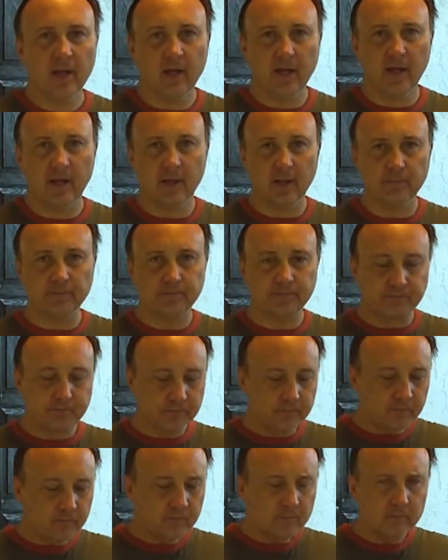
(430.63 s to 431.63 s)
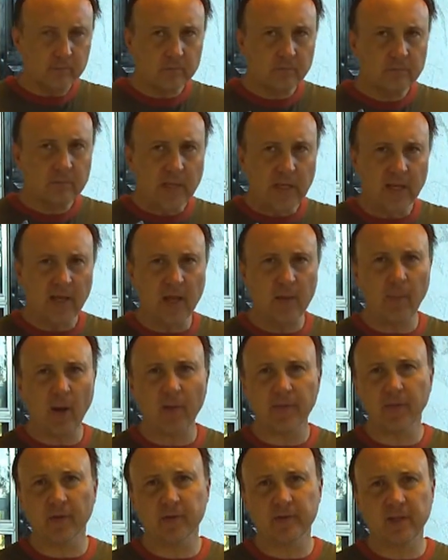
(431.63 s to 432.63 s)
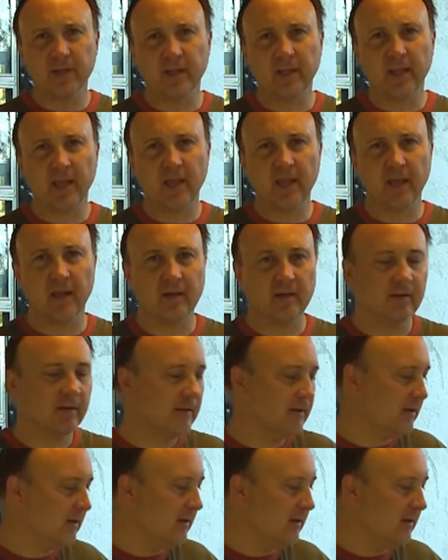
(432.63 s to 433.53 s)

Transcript: And I bought those in a can.